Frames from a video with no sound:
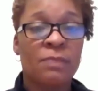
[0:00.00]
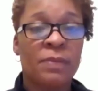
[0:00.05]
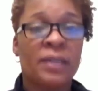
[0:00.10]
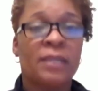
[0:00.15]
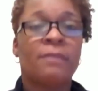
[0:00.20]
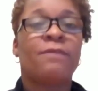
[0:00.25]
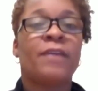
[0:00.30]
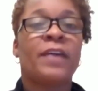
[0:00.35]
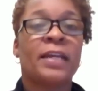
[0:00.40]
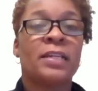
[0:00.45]
she's
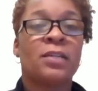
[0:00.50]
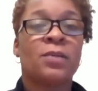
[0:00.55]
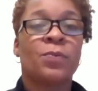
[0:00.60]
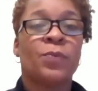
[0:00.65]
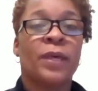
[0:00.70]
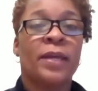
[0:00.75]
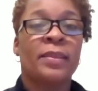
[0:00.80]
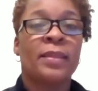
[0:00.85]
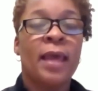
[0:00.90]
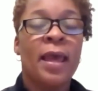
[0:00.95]
been infected
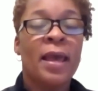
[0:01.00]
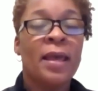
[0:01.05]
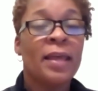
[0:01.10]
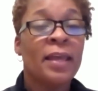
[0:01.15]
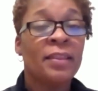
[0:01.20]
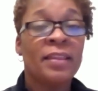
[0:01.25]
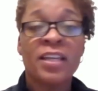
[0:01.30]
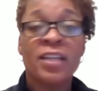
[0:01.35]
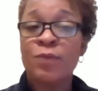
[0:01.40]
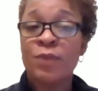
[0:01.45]
with,
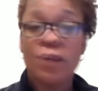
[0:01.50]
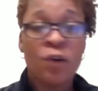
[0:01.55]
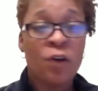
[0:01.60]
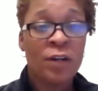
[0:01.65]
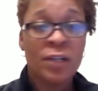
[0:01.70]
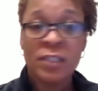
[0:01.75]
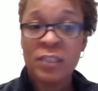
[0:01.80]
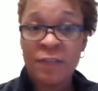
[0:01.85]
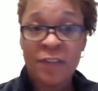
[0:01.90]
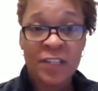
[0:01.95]
and that's
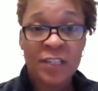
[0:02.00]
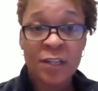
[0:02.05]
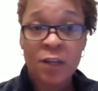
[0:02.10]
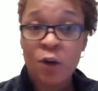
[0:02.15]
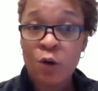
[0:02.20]
regardless if it's